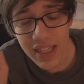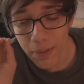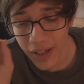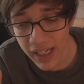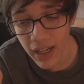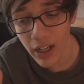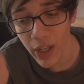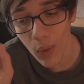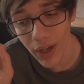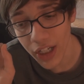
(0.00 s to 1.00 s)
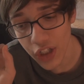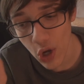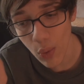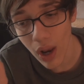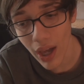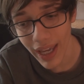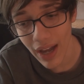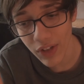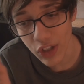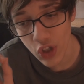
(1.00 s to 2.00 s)
particularly why I don't like
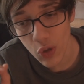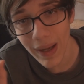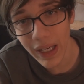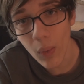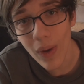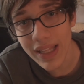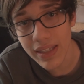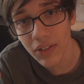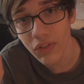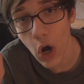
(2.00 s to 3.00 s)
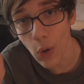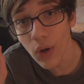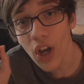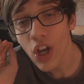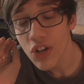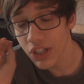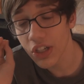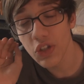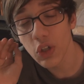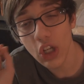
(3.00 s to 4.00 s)
having too many wins in a row. Just
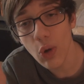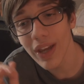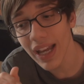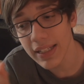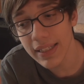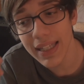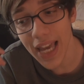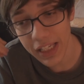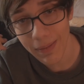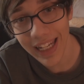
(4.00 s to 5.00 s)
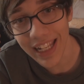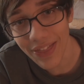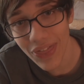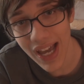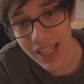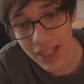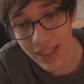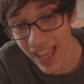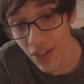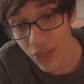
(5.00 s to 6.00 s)
because you don't get to see as many
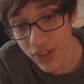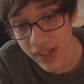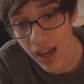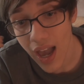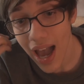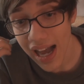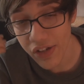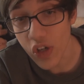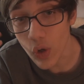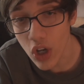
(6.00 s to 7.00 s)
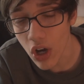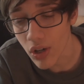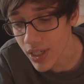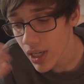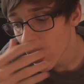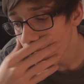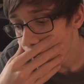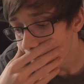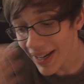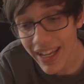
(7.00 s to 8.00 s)
deaths as you could.
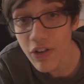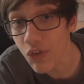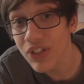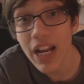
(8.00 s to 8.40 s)
But Hero's